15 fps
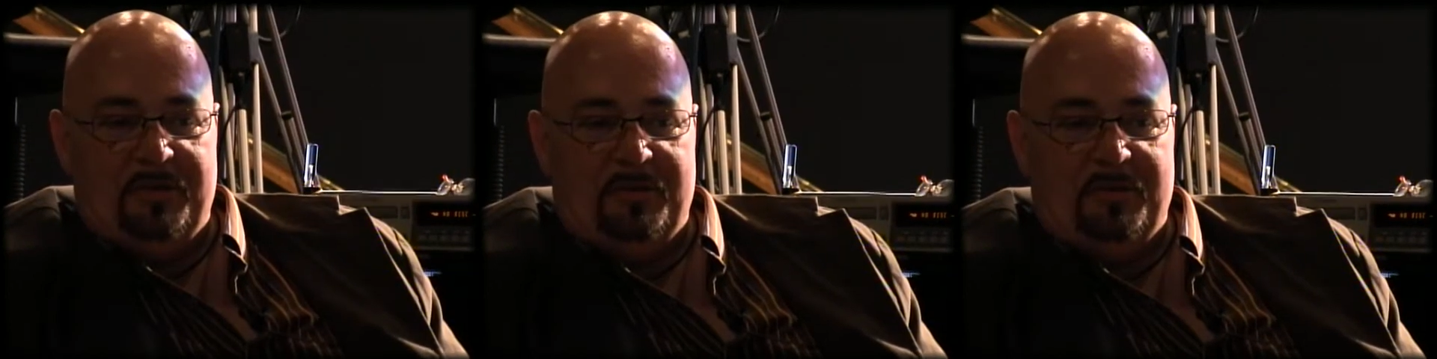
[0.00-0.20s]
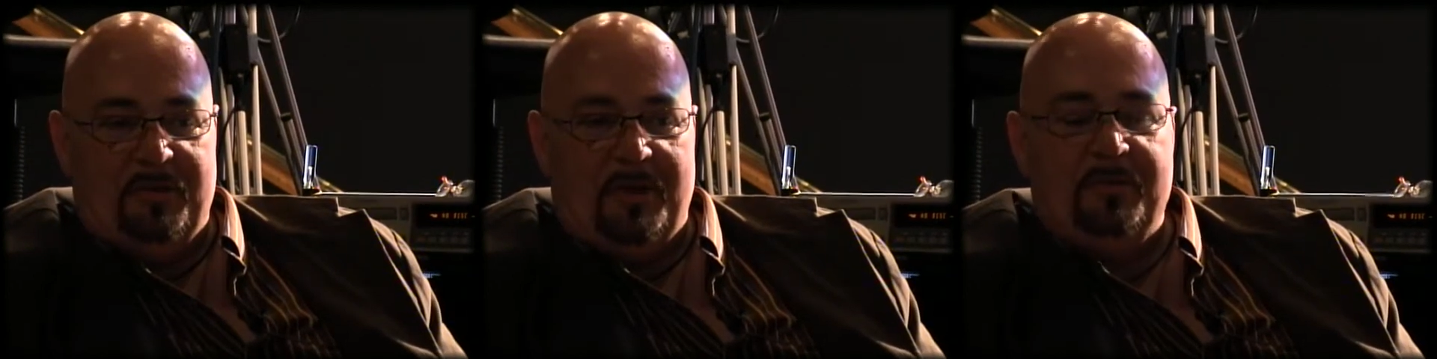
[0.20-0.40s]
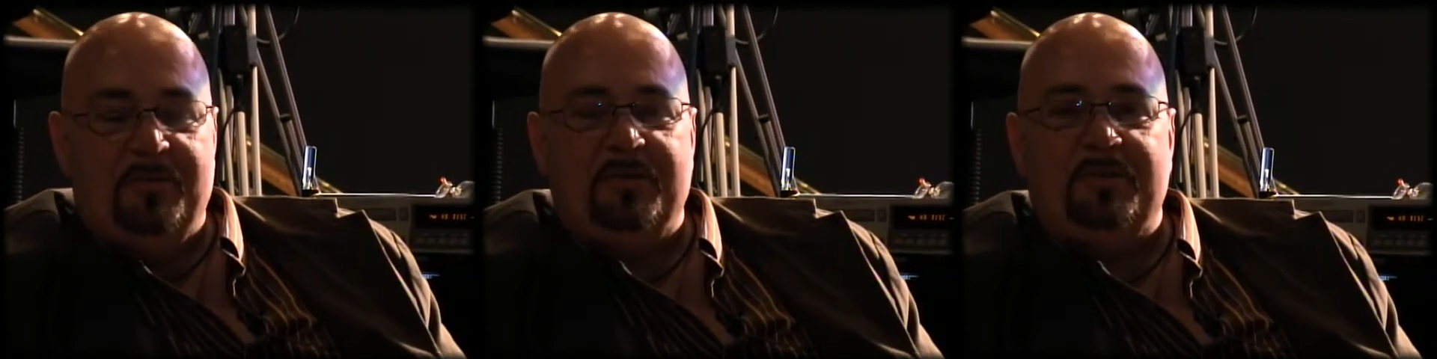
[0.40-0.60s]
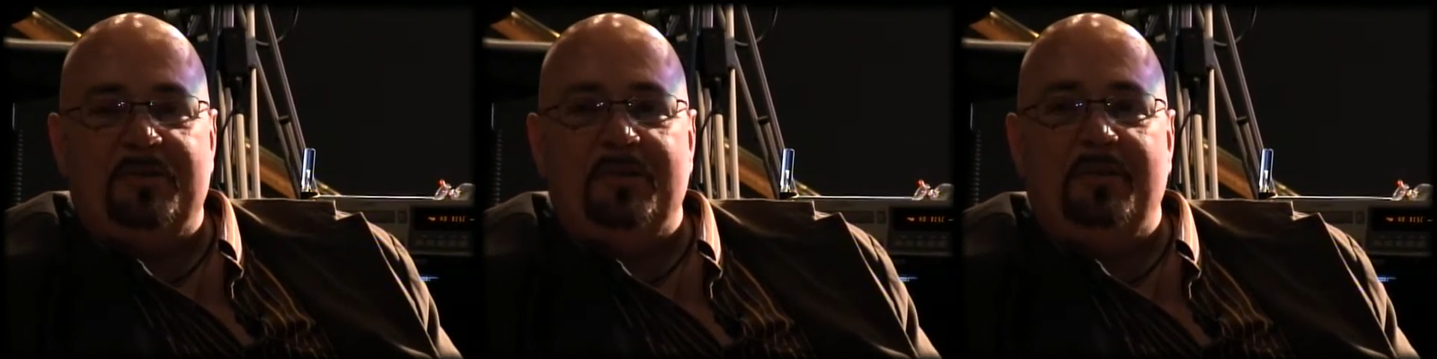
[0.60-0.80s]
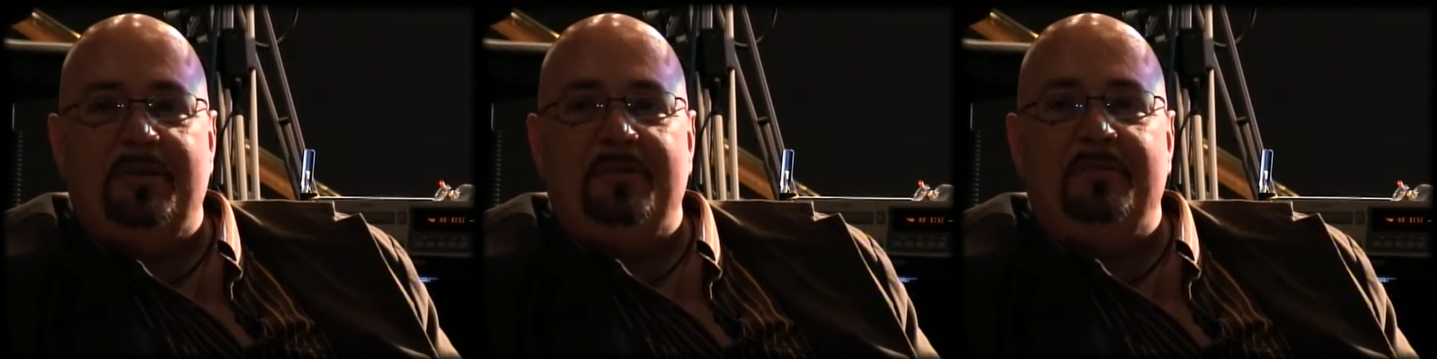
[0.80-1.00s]
who I was
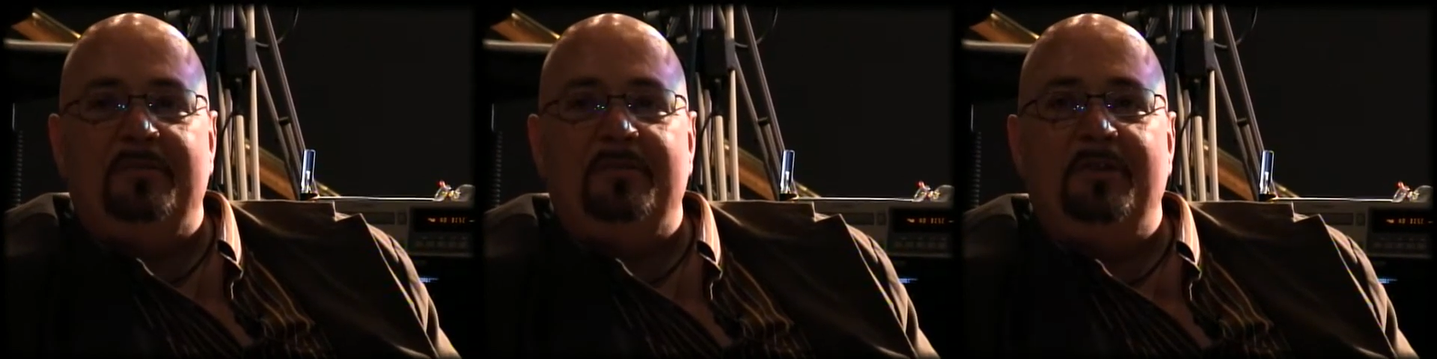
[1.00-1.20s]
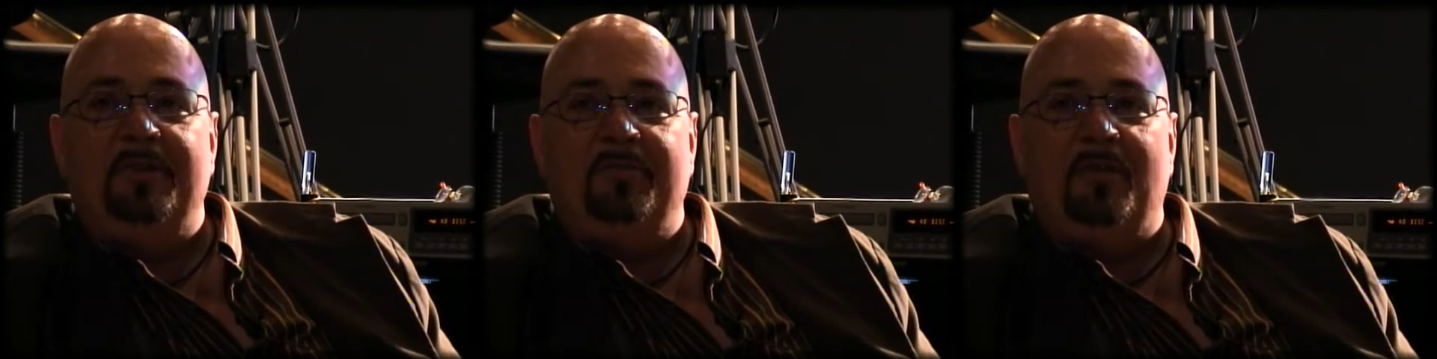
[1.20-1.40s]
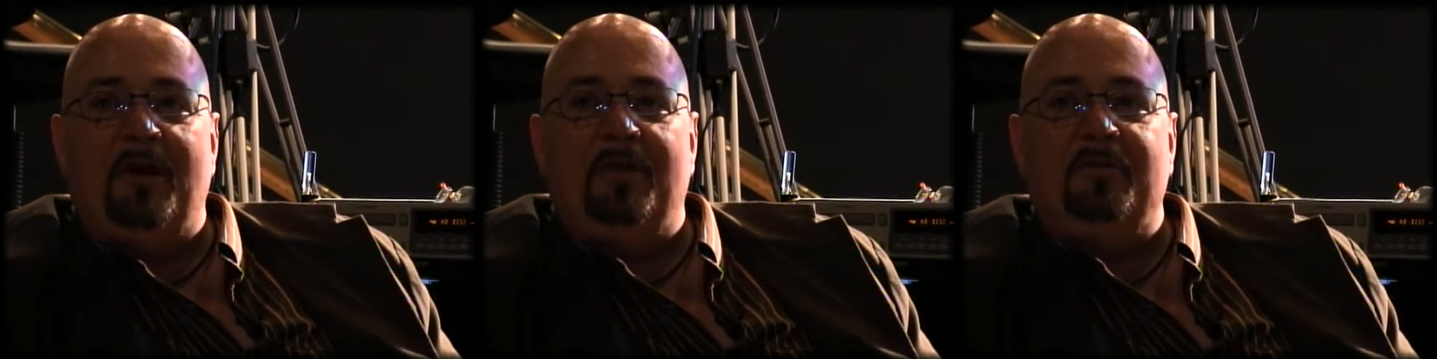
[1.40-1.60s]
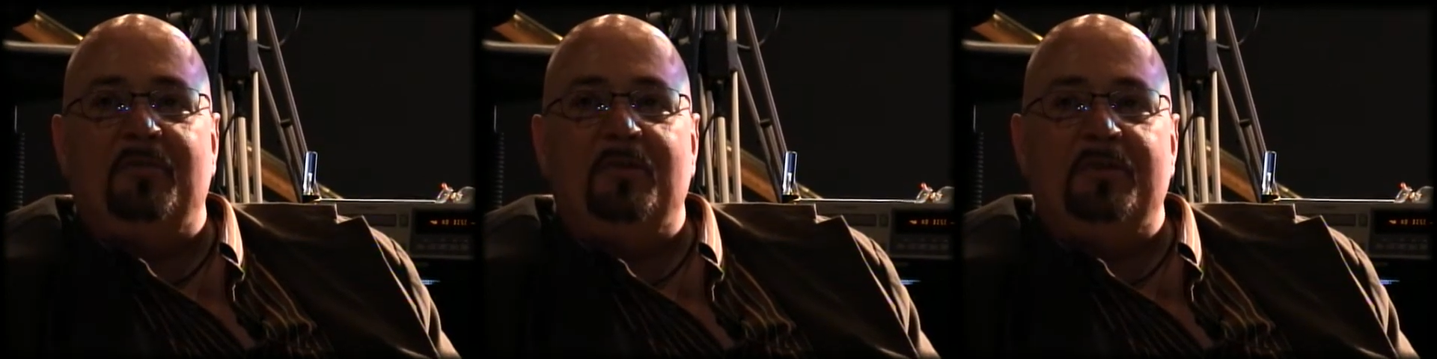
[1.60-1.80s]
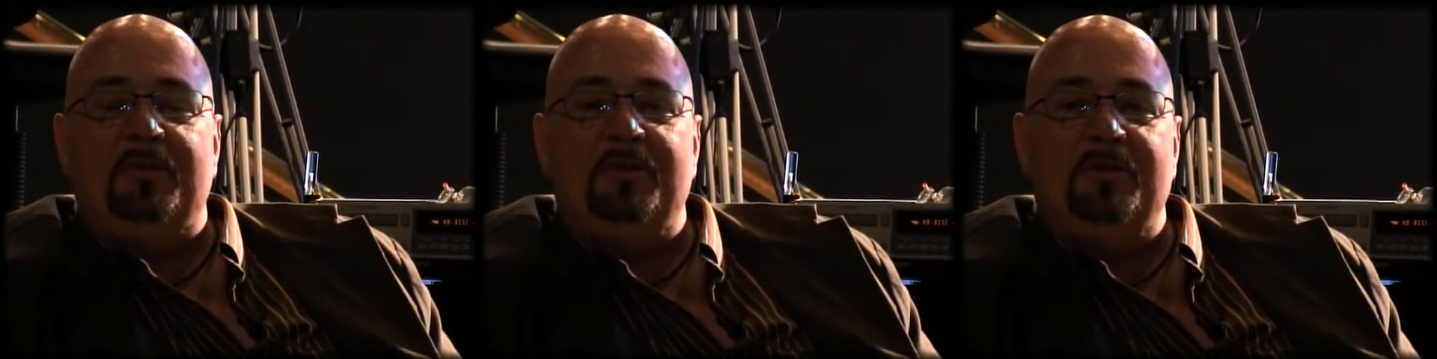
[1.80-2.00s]
involved
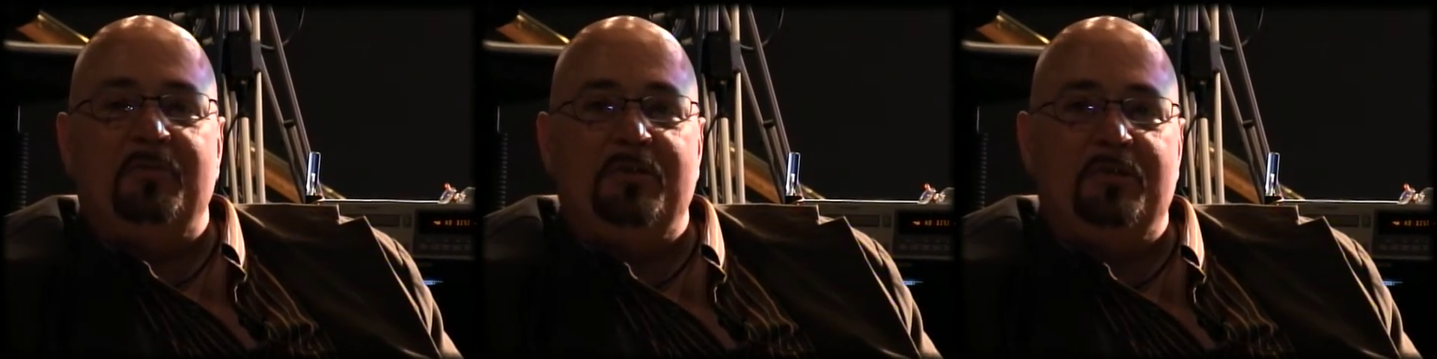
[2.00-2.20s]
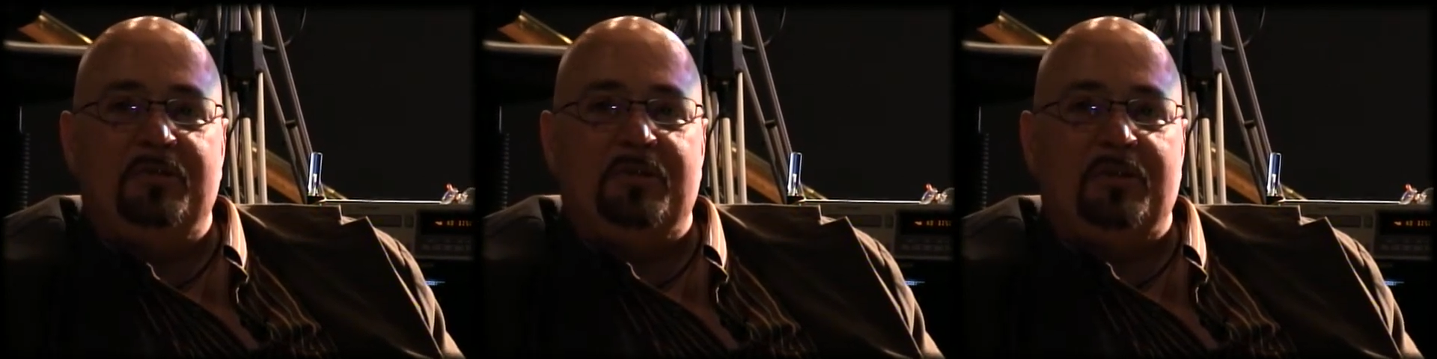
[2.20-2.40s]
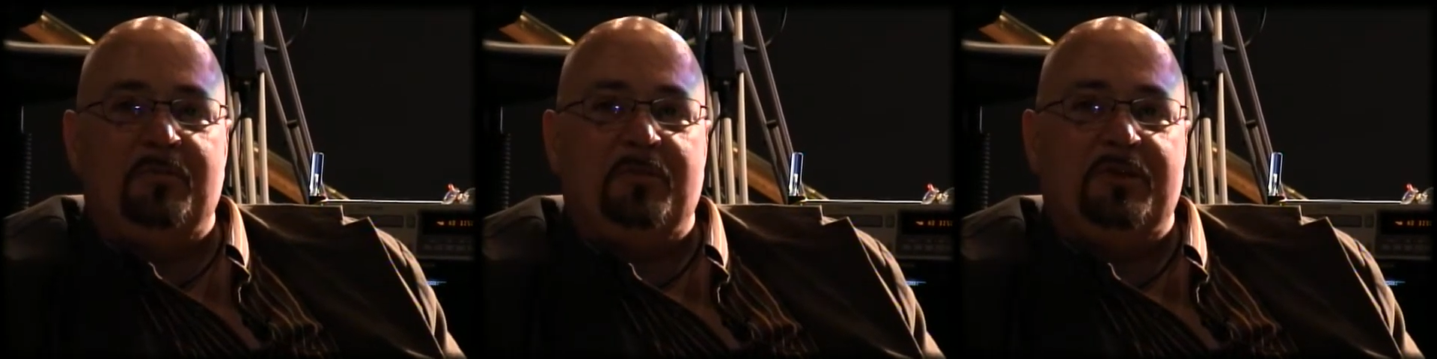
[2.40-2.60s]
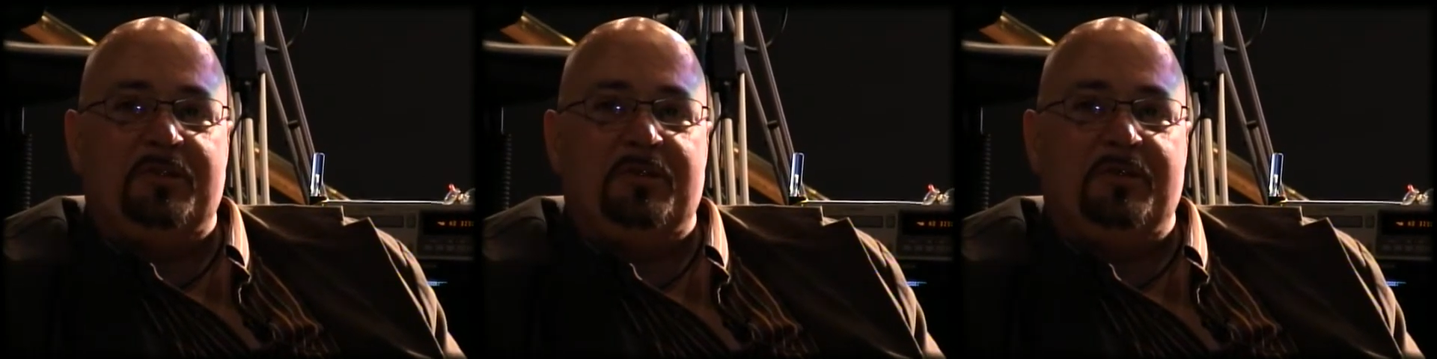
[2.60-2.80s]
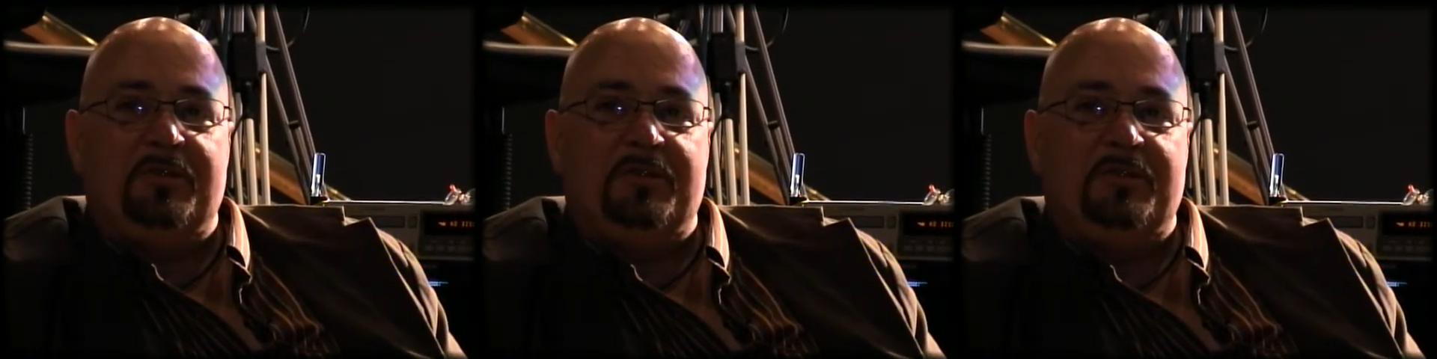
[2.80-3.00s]
with in the music
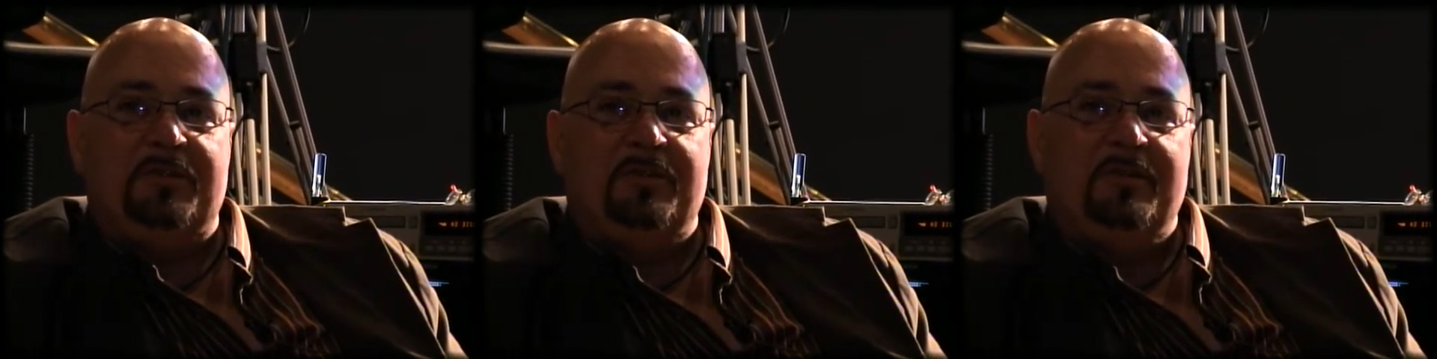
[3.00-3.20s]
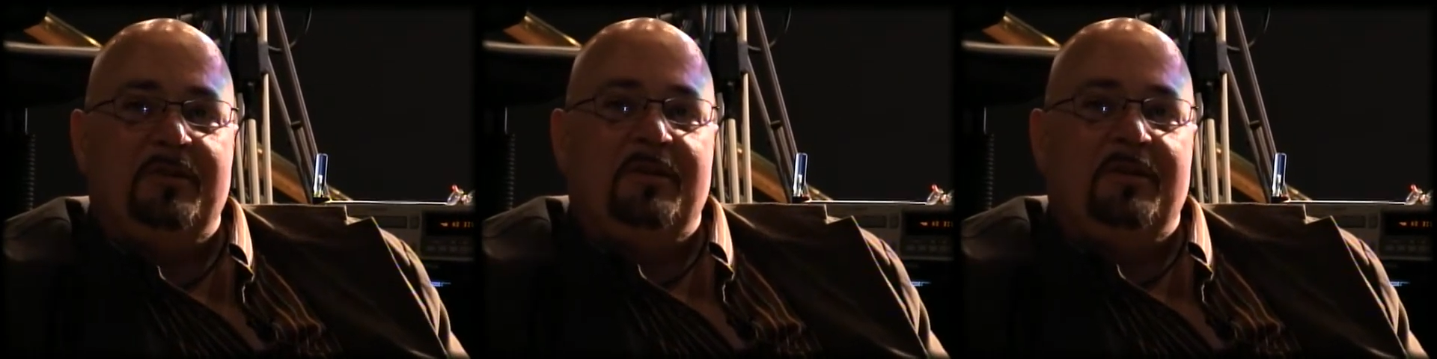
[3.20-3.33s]
business,